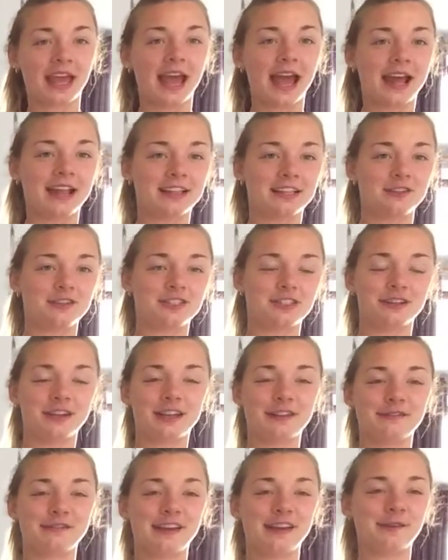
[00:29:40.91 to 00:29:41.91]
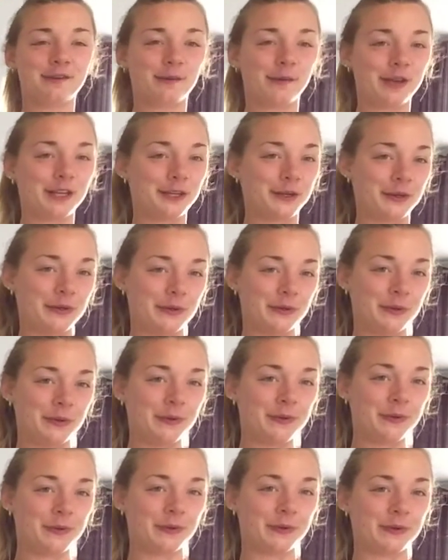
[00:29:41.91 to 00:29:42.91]
And you still get the flavour when you
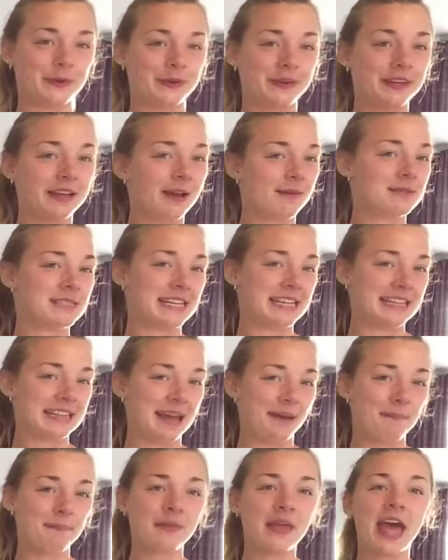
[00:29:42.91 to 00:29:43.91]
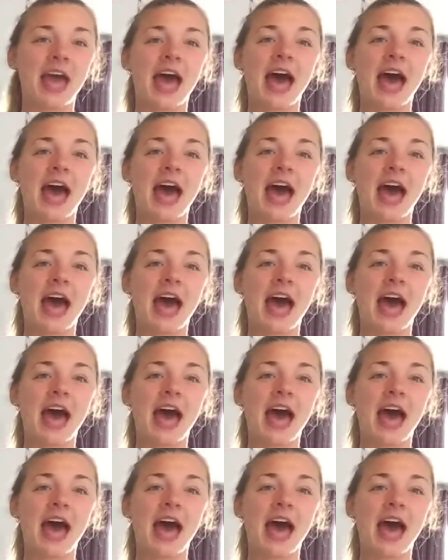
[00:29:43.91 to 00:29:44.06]
come to eat them.